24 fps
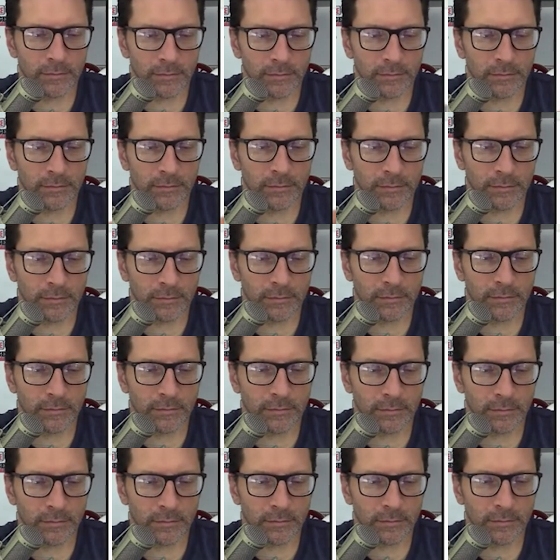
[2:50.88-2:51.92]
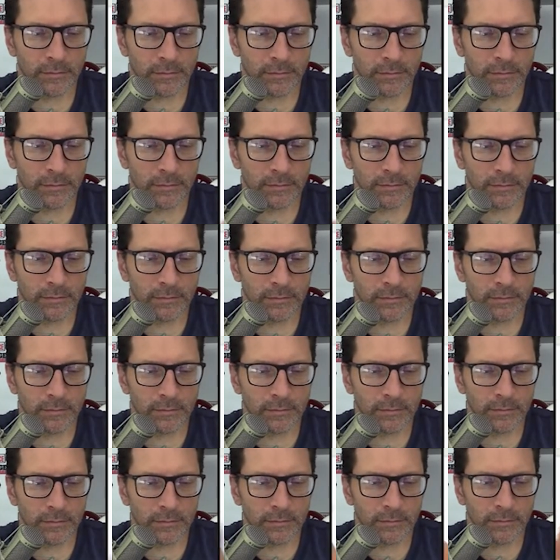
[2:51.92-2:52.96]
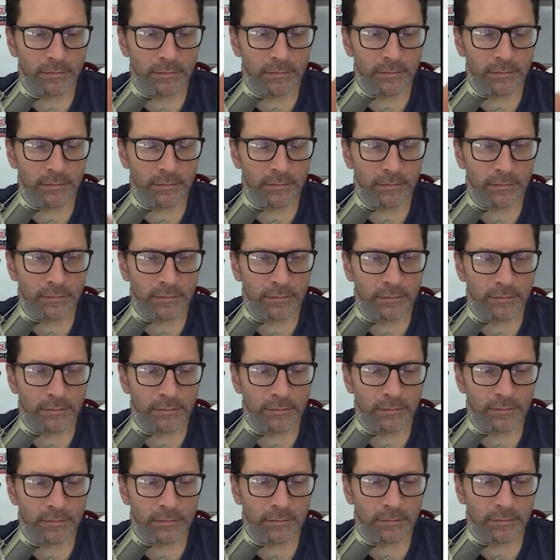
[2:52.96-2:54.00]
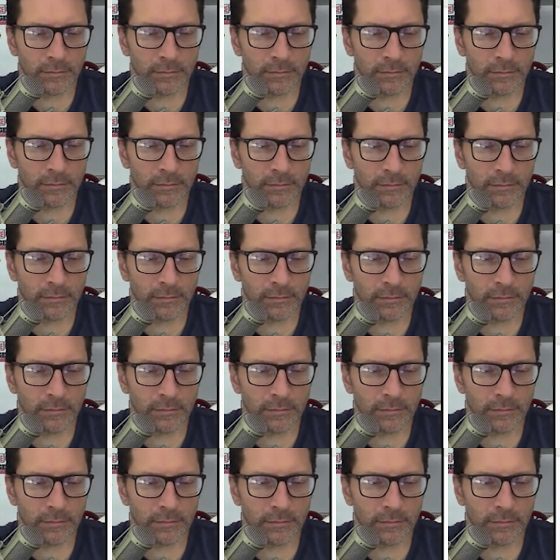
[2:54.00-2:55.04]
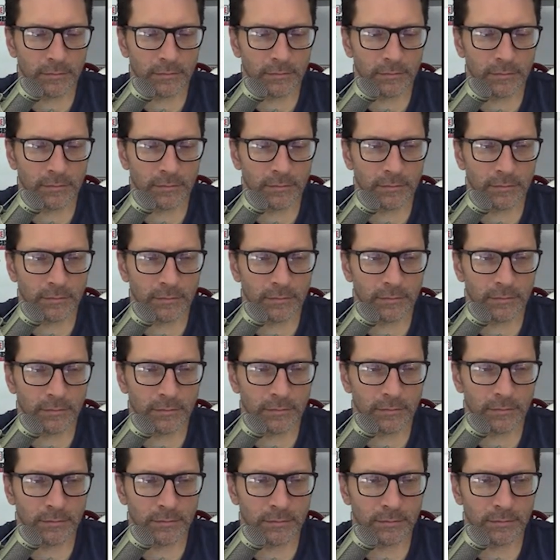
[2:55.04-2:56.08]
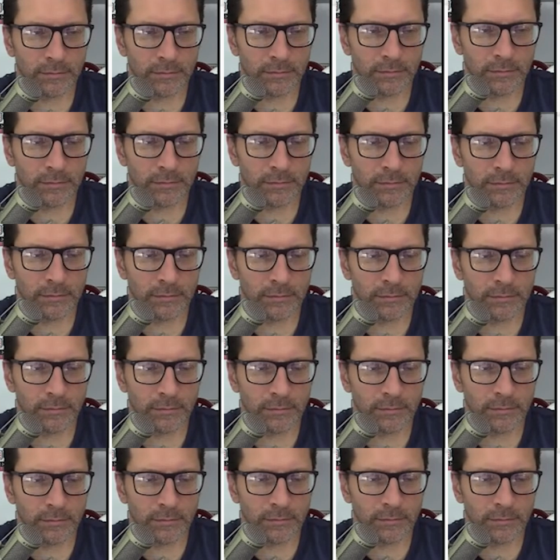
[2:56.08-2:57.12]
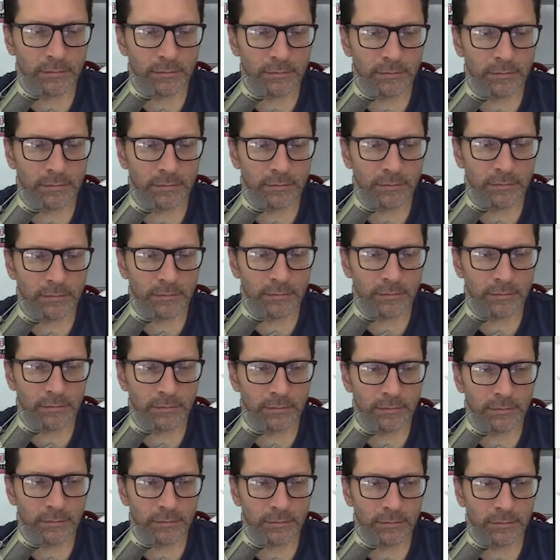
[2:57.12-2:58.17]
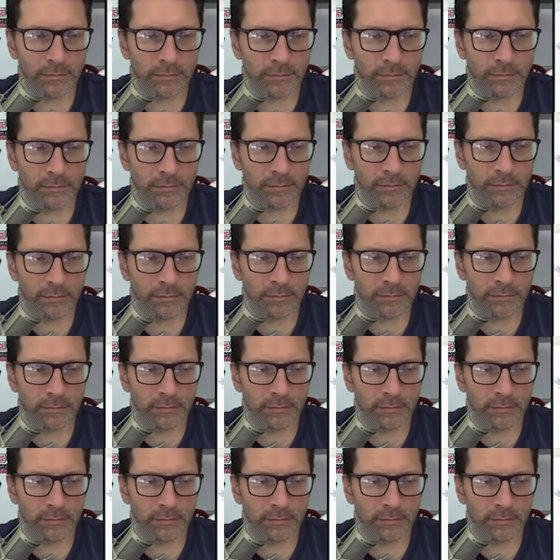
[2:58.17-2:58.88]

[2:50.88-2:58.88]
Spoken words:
No words are spoken by the person on screen.